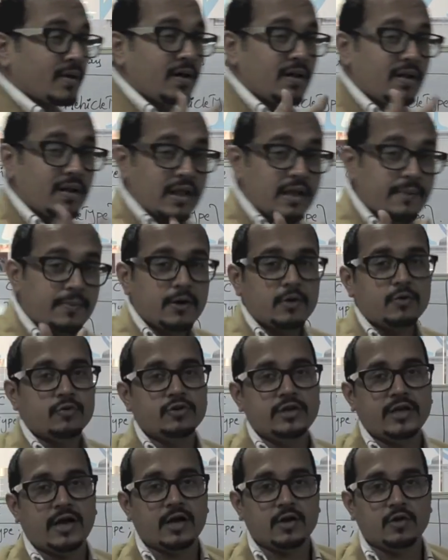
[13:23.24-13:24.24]
label to
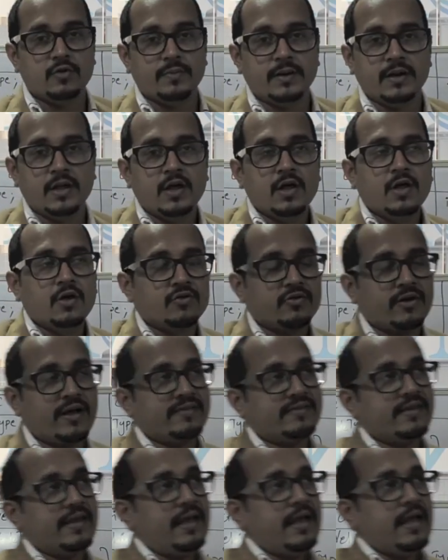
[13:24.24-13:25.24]
the argument. So I
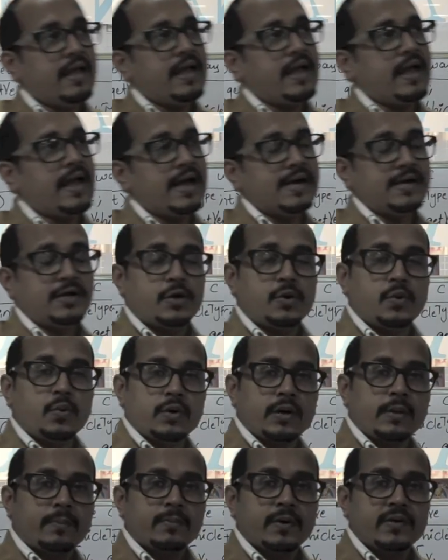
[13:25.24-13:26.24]
say add two
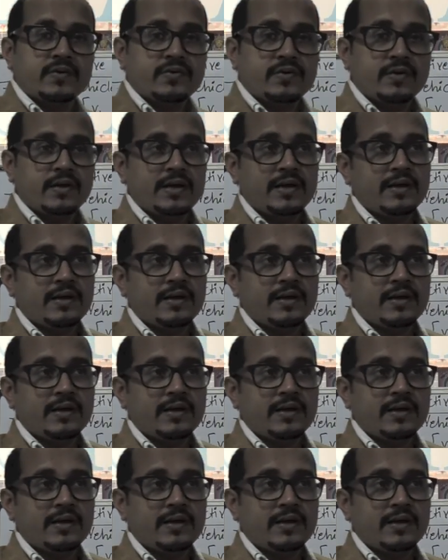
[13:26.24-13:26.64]
numbers,